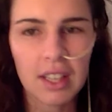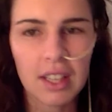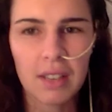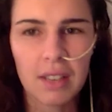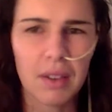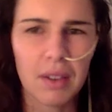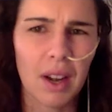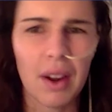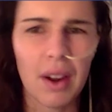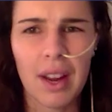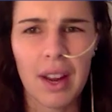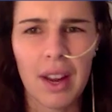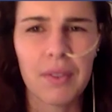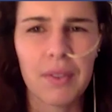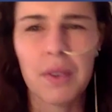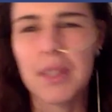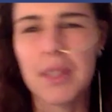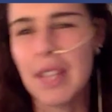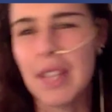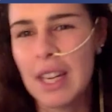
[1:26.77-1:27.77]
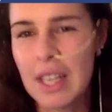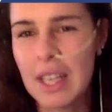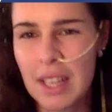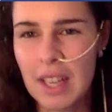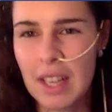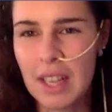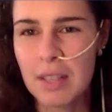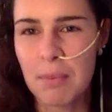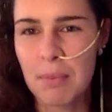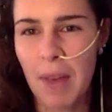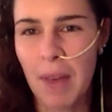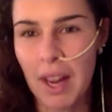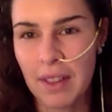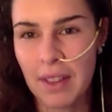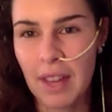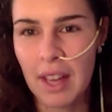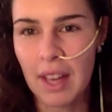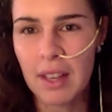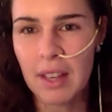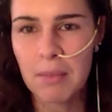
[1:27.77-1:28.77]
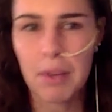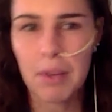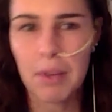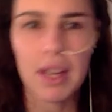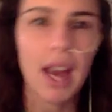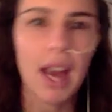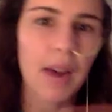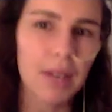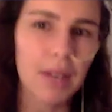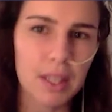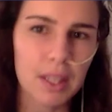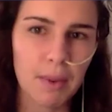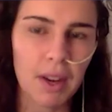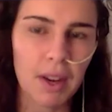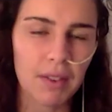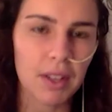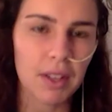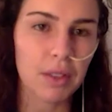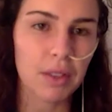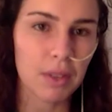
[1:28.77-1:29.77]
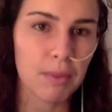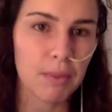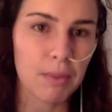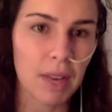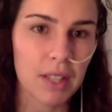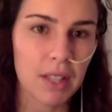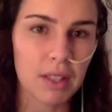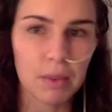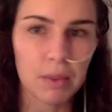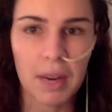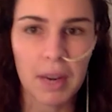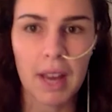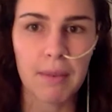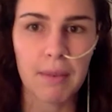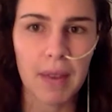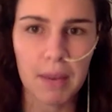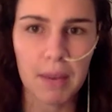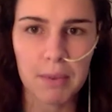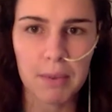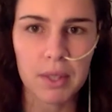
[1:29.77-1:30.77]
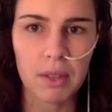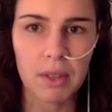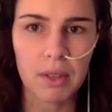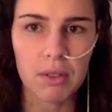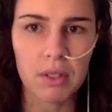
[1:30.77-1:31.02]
if it was 80 days back then, but now it's about every 3 months is when I have my episode.